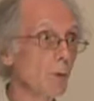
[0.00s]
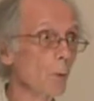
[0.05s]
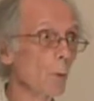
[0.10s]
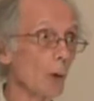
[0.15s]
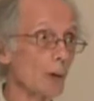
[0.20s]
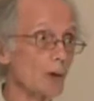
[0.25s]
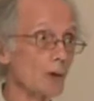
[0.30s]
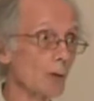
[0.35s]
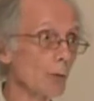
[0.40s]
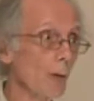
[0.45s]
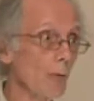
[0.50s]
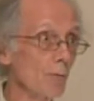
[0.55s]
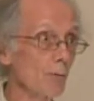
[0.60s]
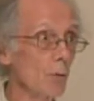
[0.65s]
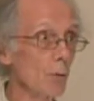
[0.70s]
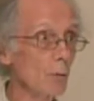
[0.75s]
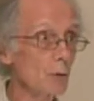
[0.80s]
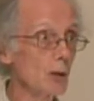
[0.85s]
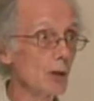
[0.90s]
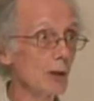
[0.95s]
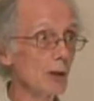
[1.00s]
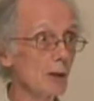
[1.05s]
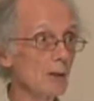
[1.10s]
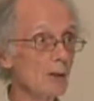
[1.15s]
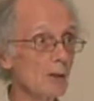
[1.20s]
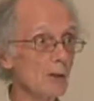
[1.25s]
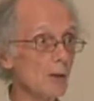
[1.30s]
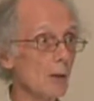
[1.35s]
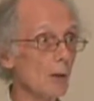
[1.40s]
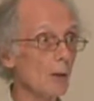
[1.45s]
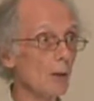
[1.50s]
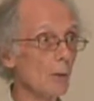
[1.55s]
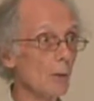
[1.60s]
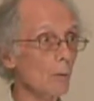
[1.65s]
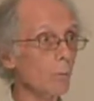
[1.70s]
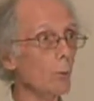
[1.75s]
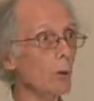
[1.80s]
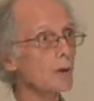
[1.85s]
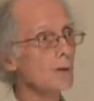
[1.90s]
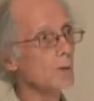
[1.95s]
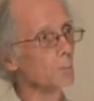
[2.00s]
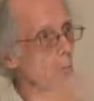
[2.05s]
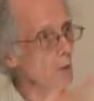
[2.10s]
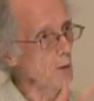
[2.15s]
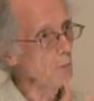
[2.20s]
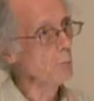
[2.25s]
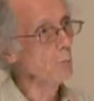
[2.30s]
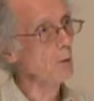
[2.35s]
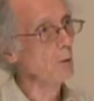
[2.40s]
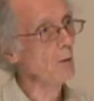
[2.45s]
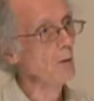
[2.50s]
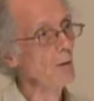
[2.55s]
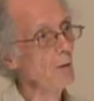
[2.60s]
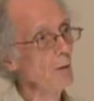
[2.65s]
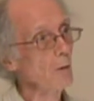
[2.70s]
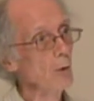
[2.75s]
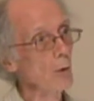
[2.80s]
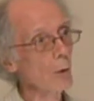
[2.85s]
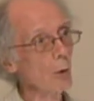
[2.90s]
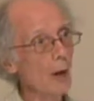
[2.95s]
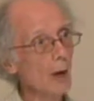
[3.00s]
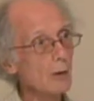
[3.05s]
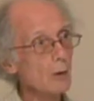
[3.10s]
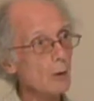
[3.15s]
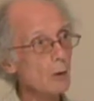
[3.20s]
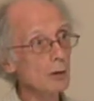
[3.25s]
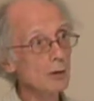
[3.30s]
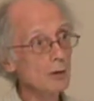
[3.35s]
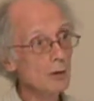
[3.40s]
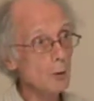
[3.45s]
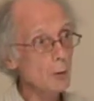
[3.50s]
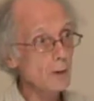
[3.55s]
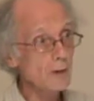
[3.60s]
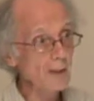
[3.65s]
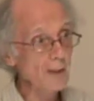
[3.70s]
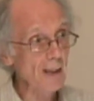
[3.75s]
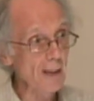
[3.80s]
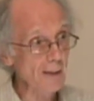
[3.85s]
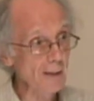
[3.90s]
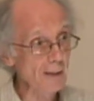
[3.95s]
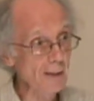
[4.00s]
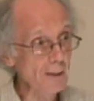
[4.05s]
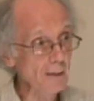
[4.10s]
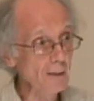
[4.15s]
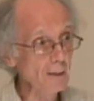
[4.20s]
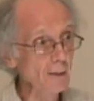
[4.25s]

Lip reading: which refugees or which people you are going to assist.